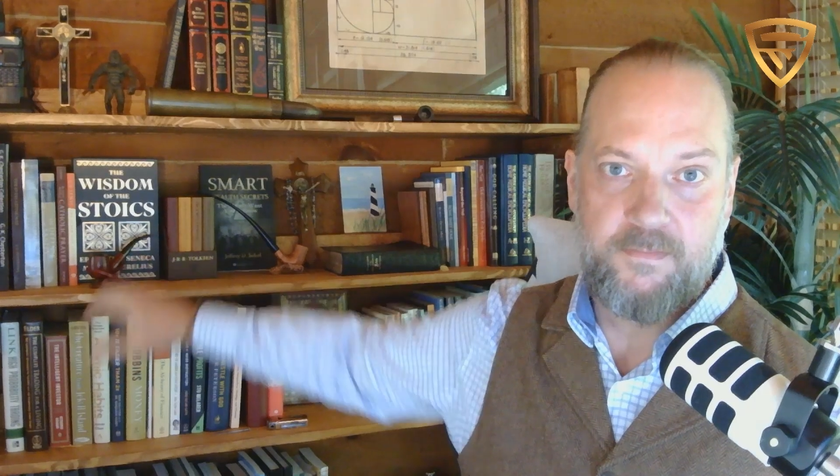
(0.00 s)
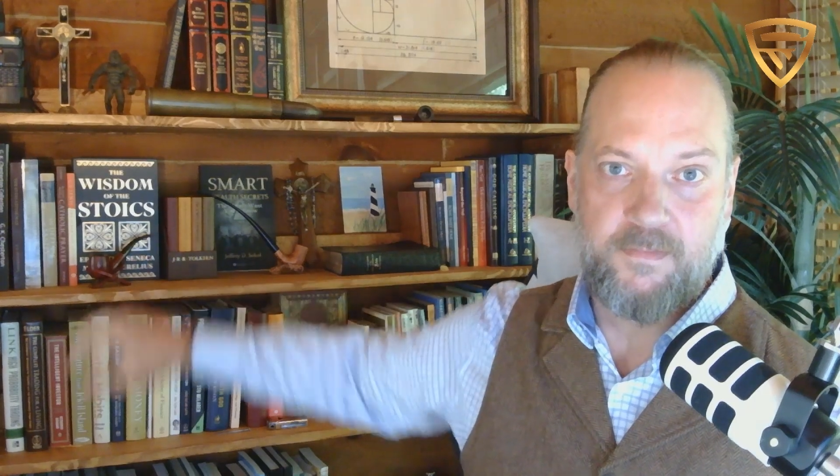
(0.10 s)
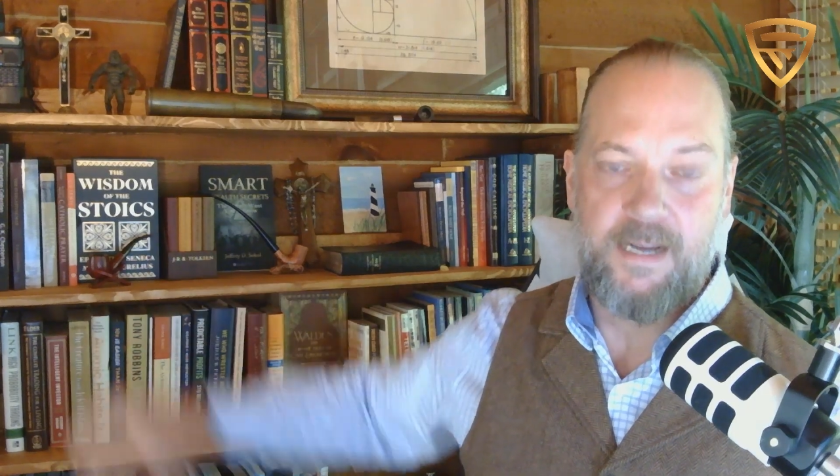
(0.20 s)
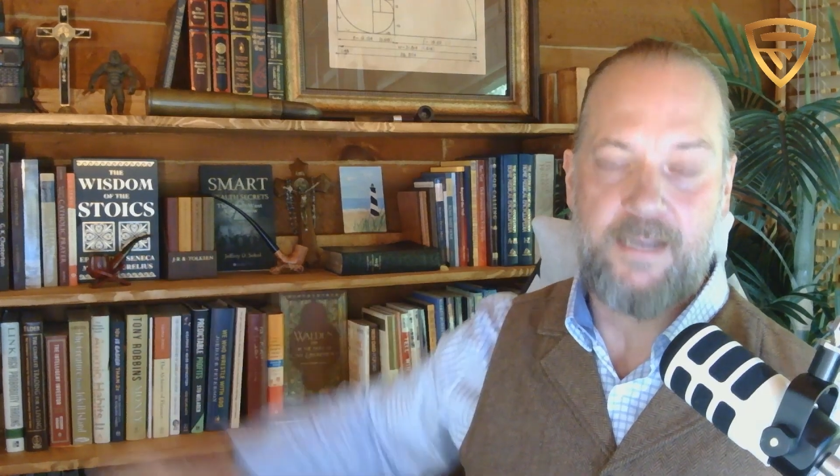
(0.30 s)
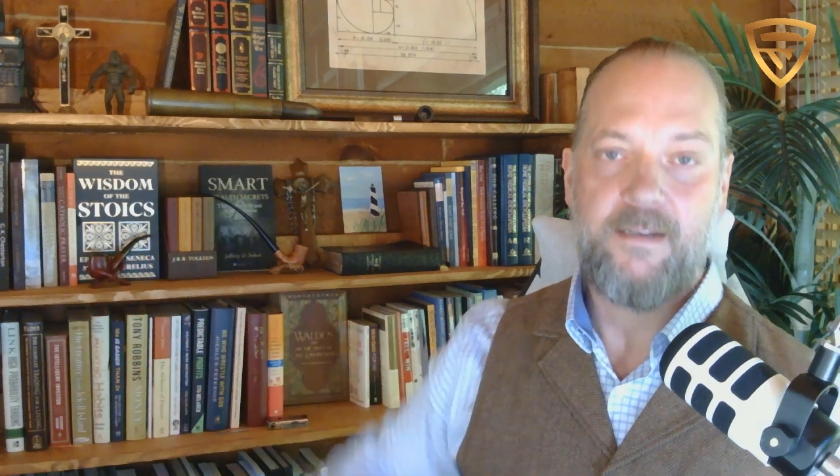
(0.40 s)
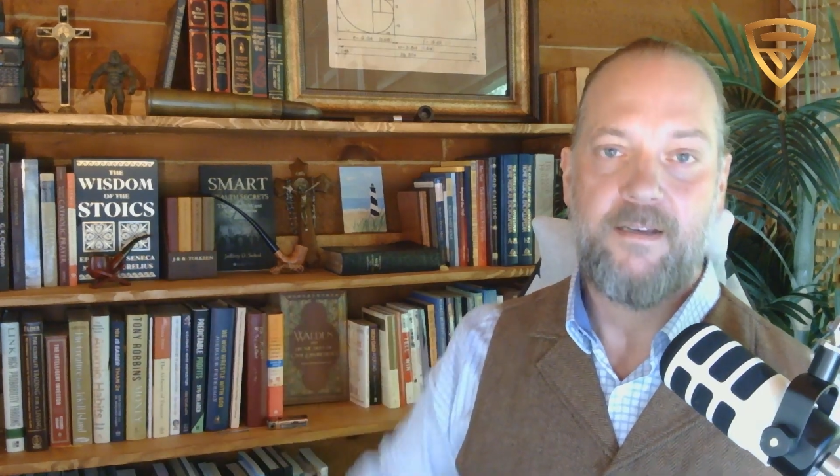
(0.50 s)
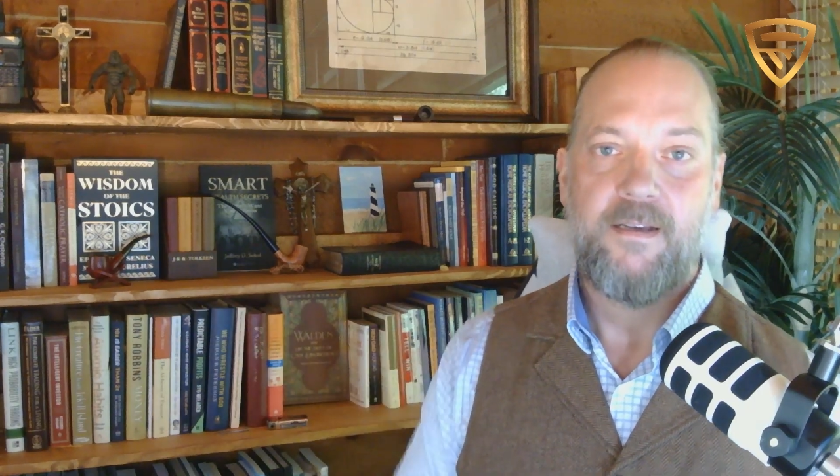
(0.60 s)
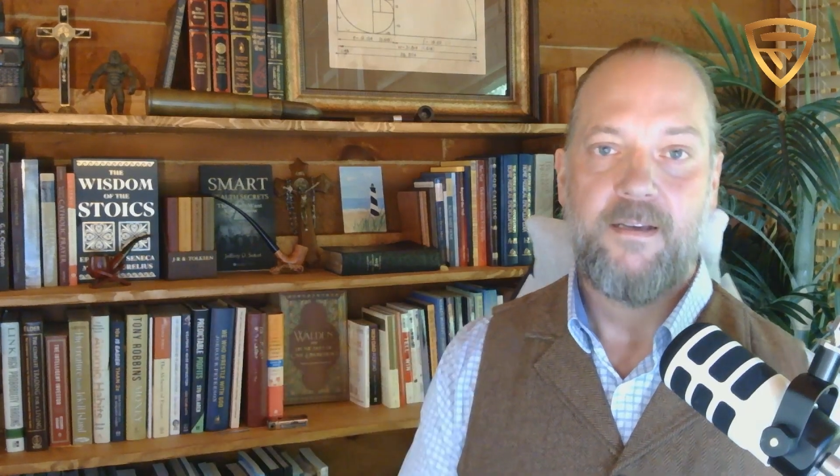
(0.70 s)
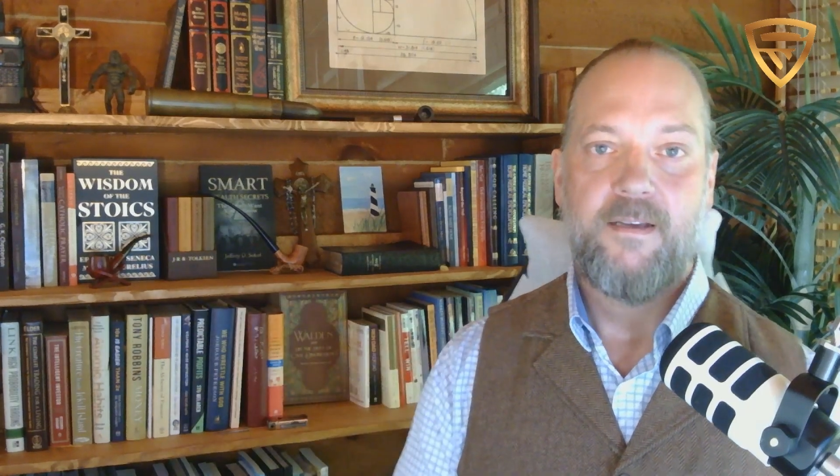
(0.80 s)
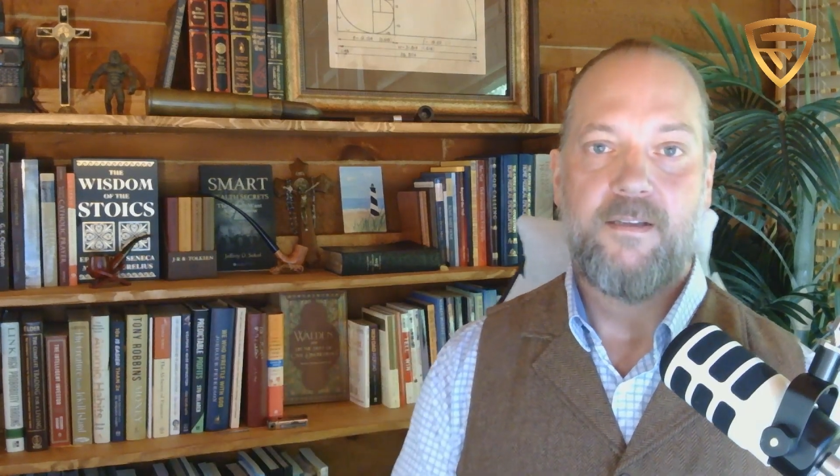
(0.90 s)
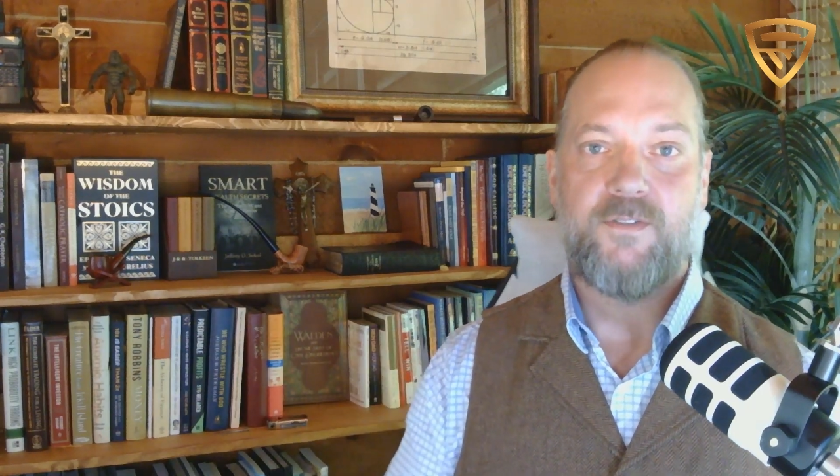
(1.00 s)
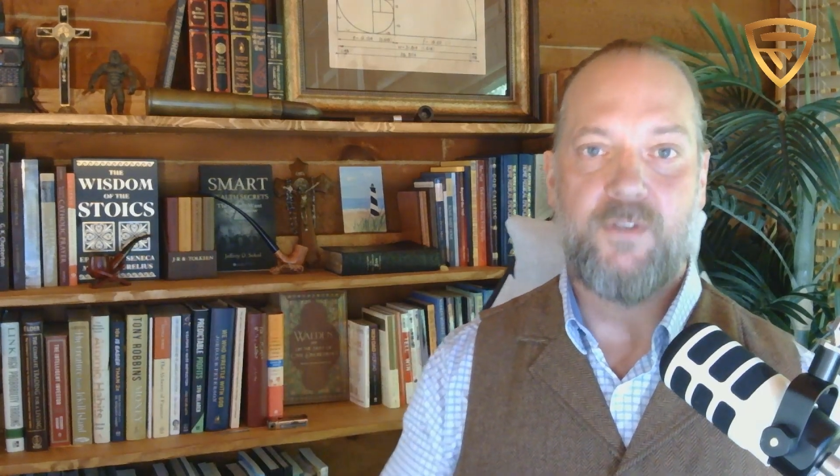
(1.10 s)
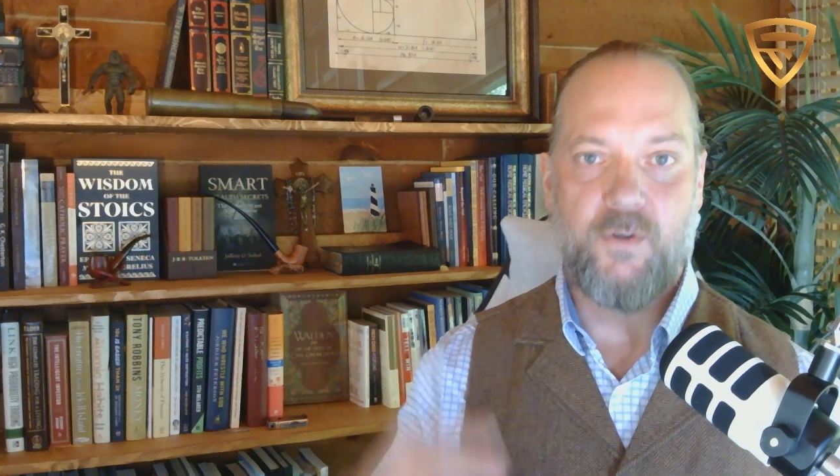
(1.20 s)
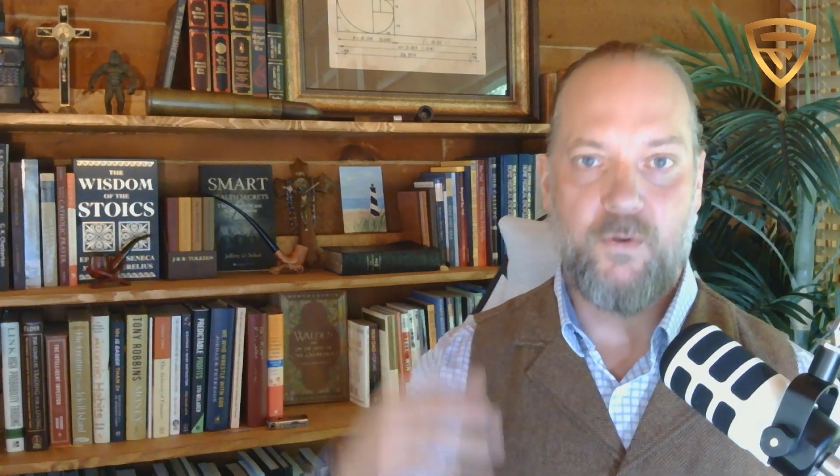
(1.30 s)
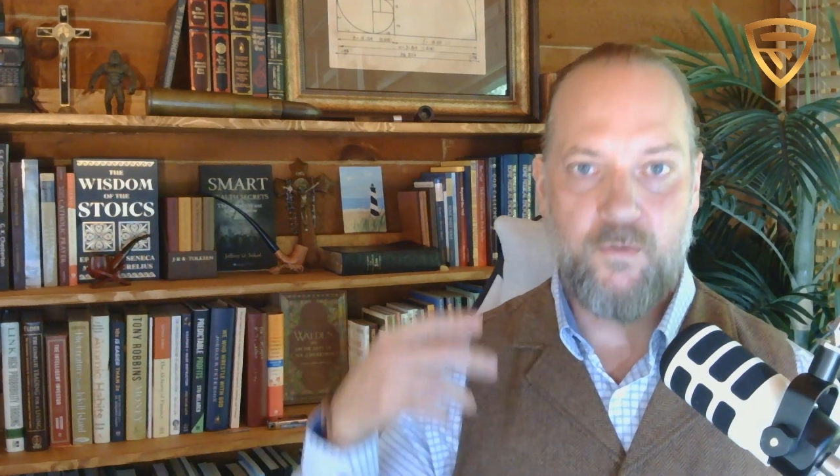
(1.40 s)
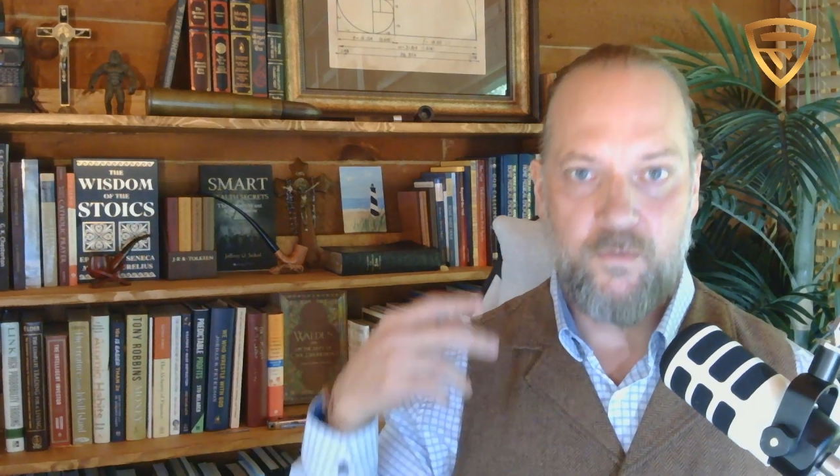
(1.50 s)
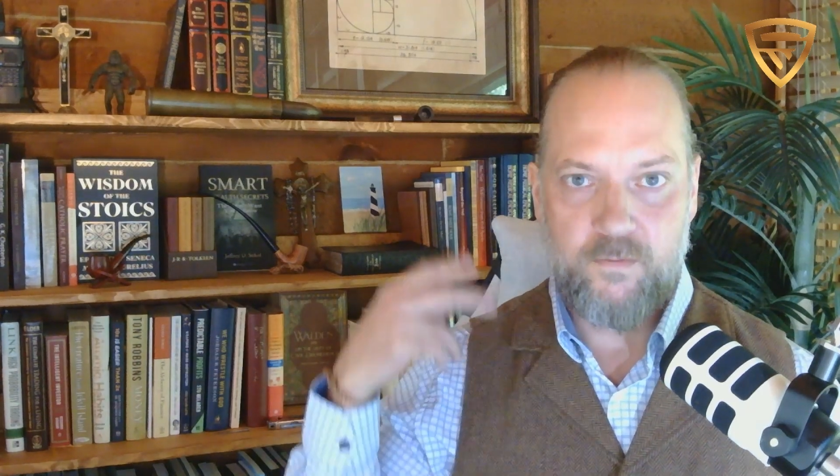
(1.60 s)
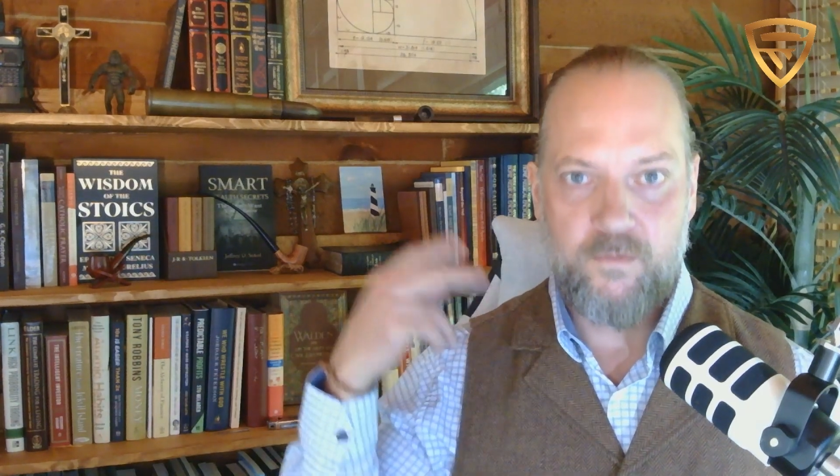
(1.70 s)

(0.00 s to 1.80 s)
right, to